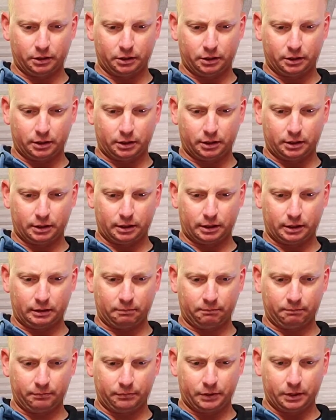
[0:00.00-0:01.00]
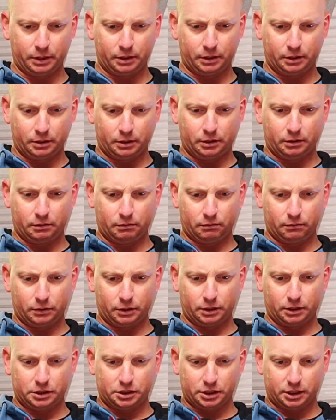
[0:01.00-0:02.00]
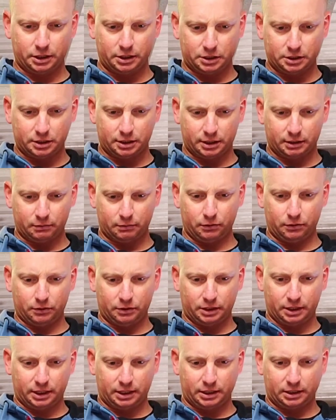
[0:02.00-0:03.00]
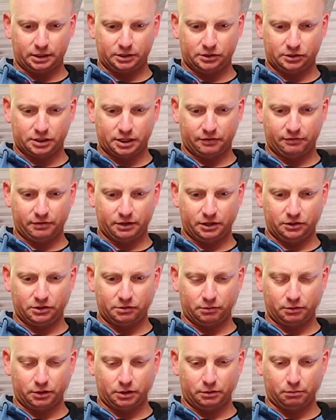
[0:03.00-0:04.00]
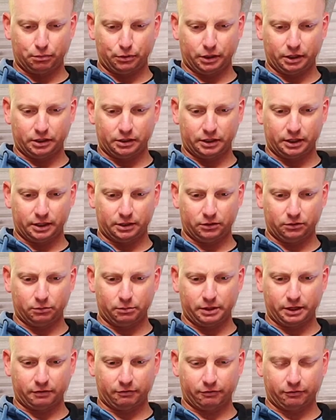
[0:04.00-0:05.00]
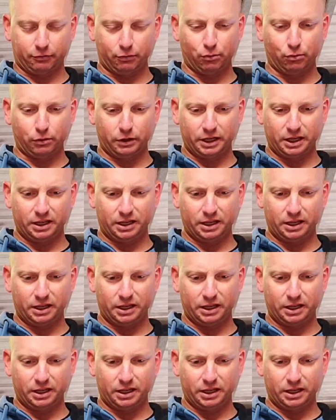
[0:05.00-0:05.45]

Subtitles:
I'm going to change that. We've got that at 70, so we need to bring it down to about 40.